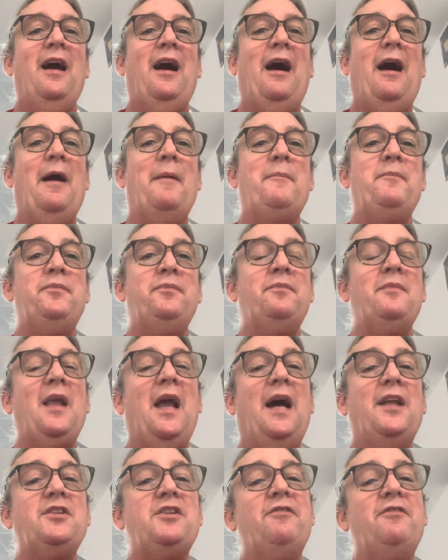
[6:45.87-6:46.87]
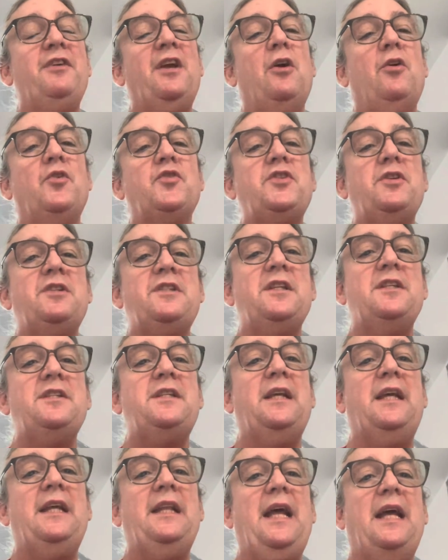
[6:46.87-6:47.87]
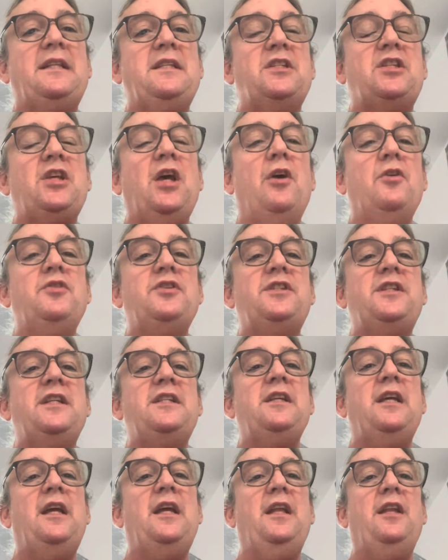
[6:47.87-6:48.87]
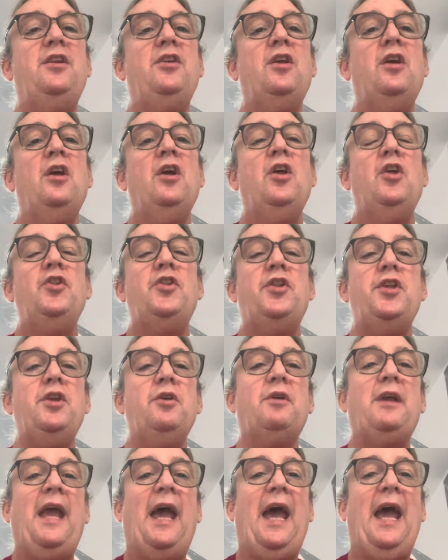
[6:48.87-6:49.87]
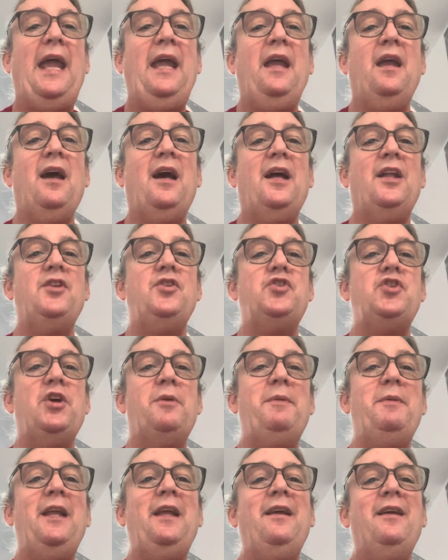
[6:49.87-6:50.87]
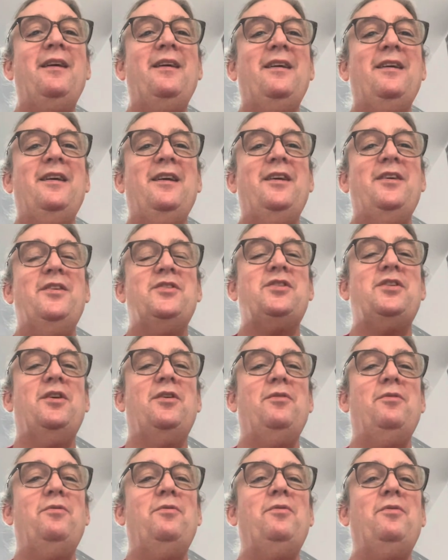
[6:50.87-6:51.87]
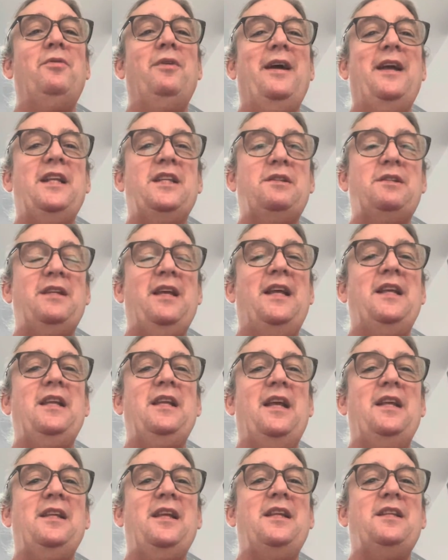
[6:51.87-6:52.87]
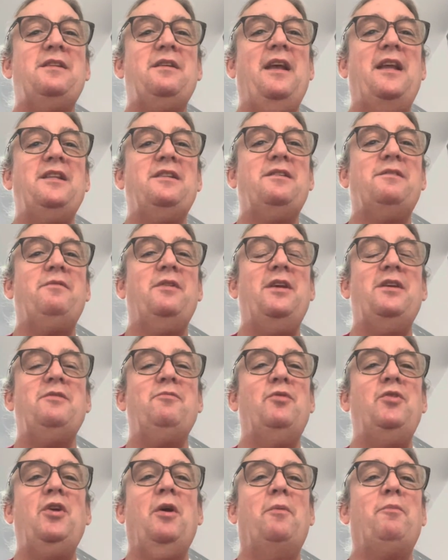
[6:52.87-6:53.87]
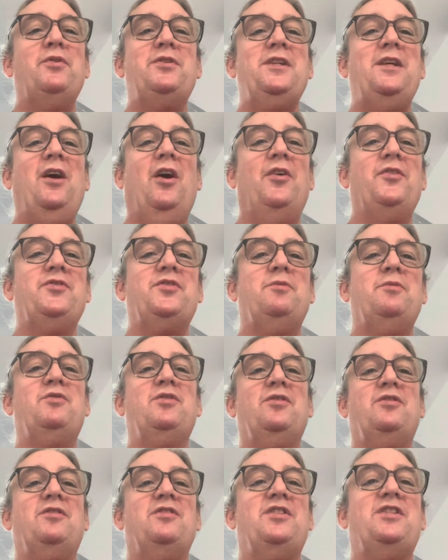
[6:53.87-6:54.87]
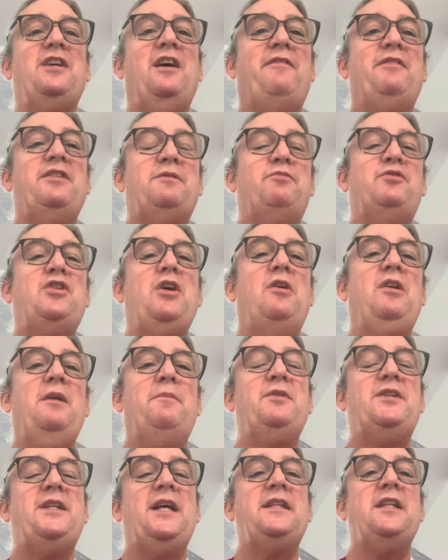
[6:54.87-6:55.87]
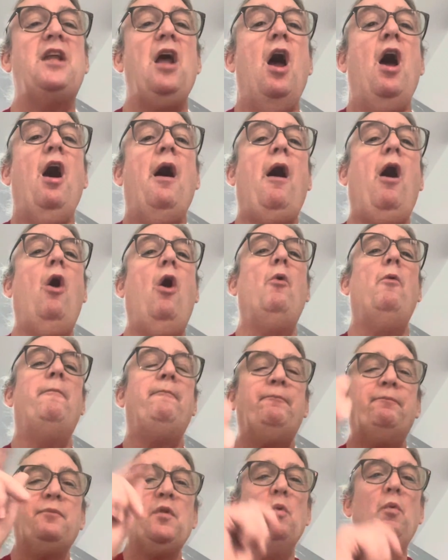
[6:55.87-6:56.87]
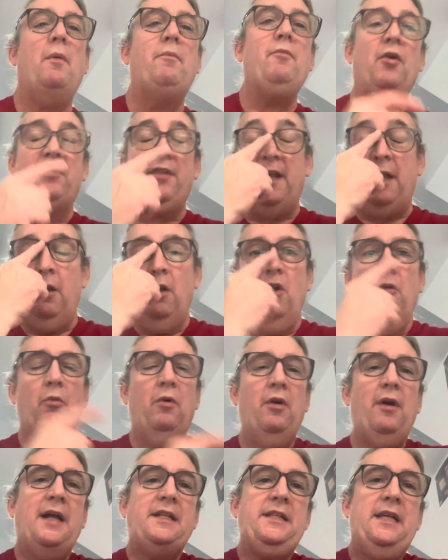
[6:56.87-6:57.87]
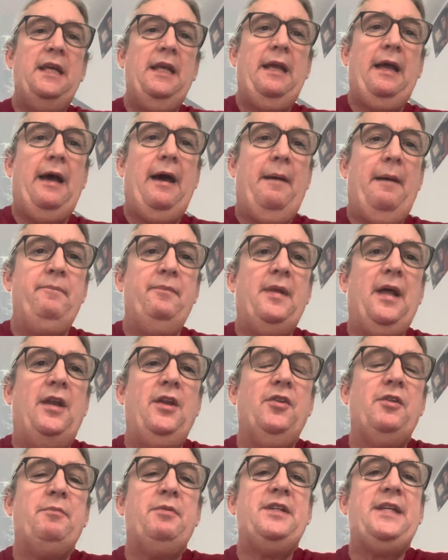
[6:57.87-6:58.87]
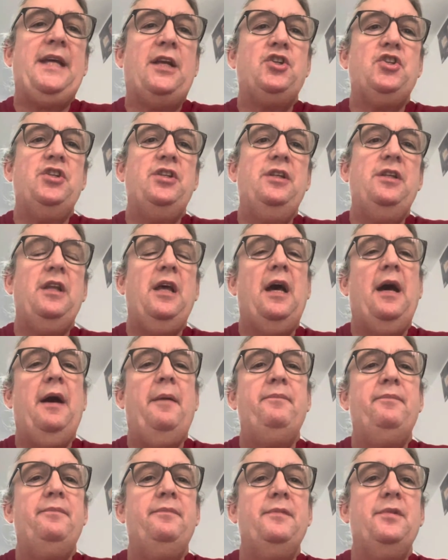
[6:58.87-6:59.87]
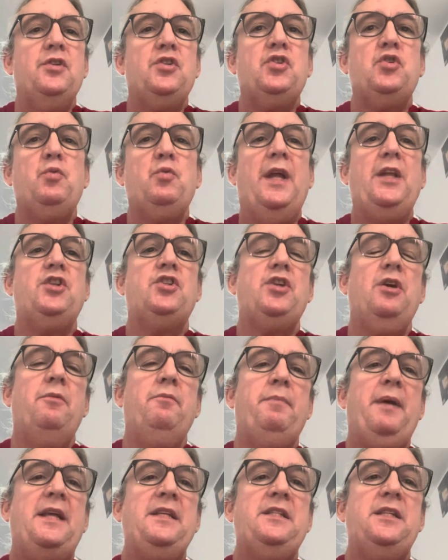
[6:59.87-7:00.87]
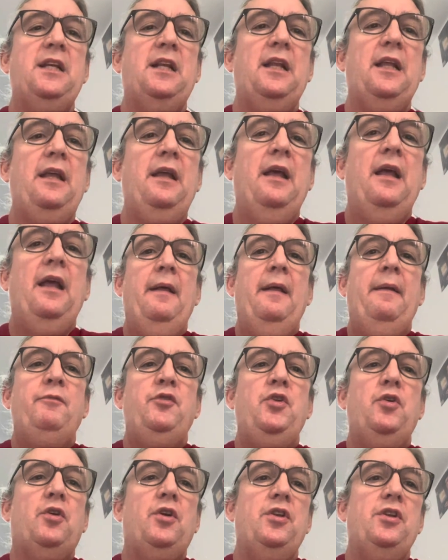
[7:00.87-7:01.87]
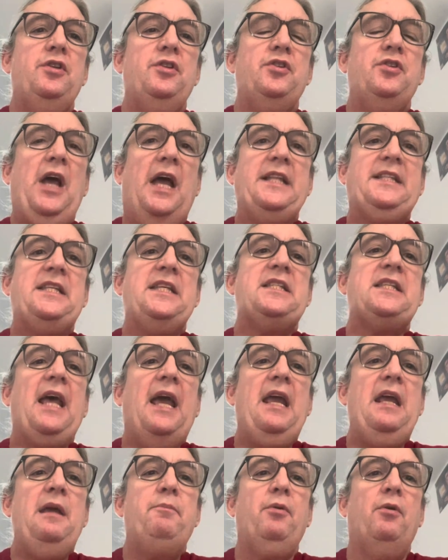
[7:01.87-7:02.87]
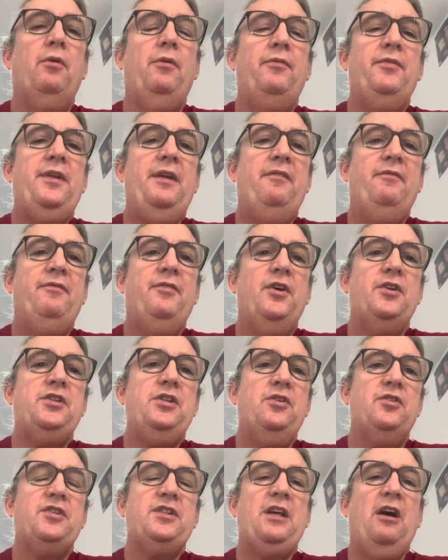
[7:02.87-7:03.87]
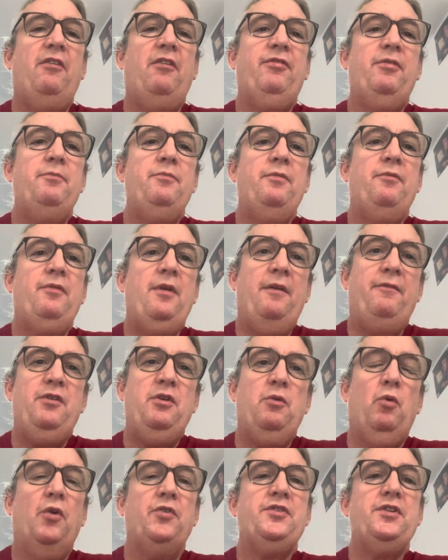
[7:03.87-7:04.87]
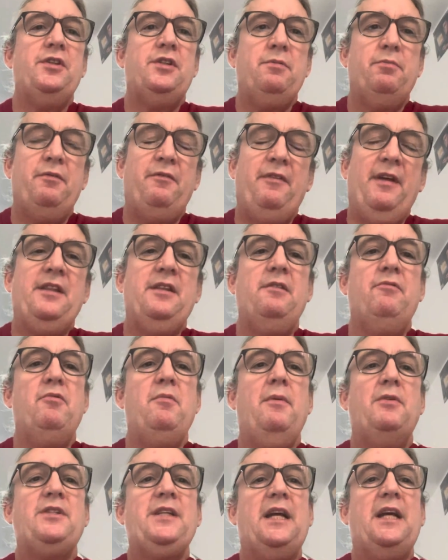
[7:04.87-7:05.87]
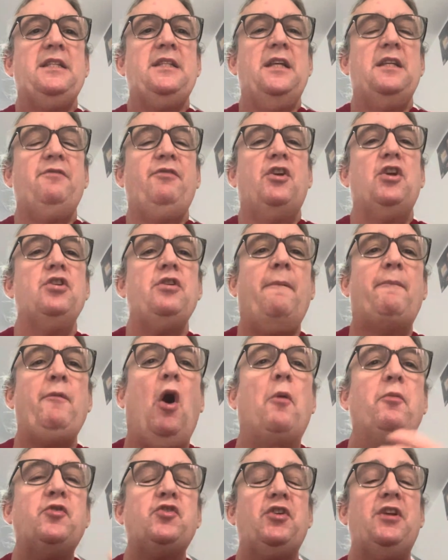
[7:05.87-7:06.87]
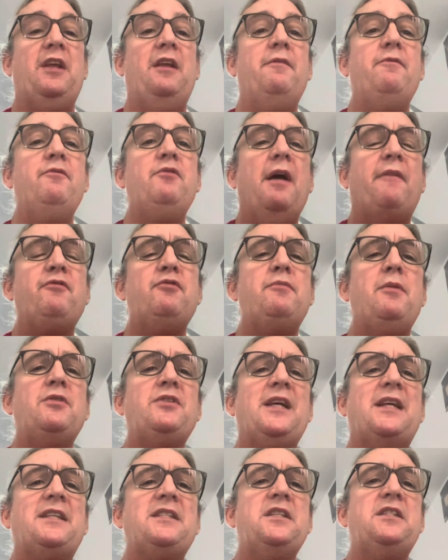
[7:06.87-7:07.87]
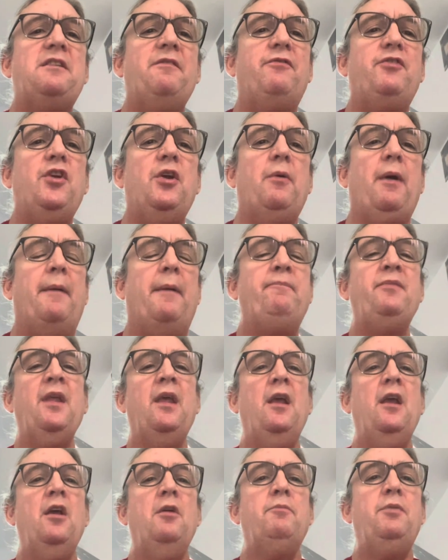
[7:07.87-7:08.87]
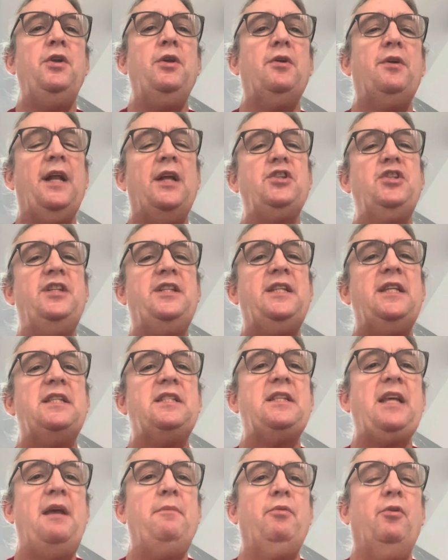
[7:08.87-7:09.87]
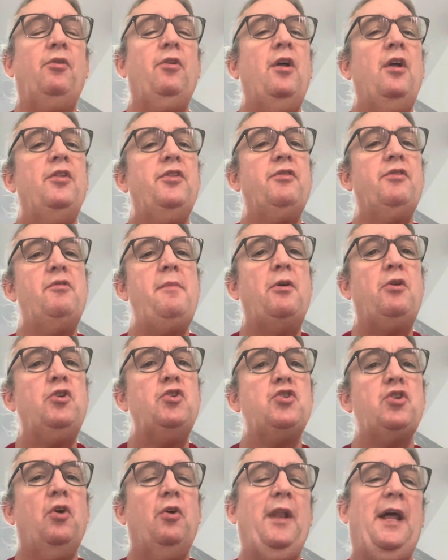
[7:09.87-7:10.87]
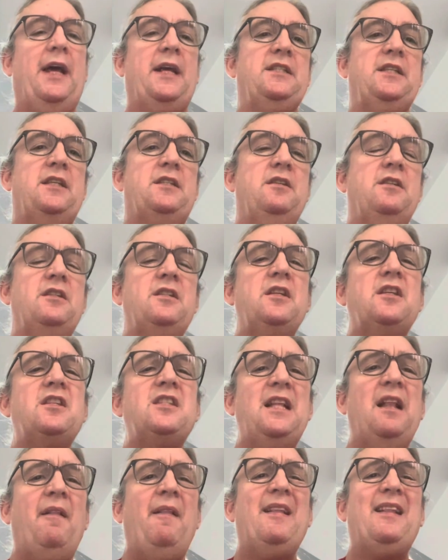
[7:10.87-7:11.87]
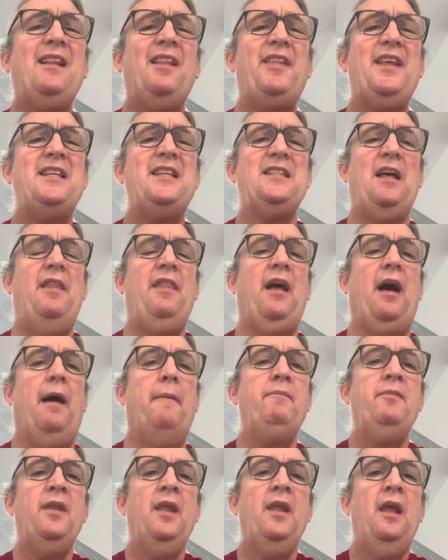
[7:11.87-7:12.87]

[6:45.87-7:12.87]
And don't forget also, Sunsynk Connect is hosted in the UK and Germany, so we're not putting it on some sort of server. It's totally protected. Oh, one more thing, we're adding another protection switch. So basically, you can disable the inverter yourself from, if you want to prevent the remote access for arbitrary. You have the remote access to view it, but you can actually disable the remote control accesses, just little things like that.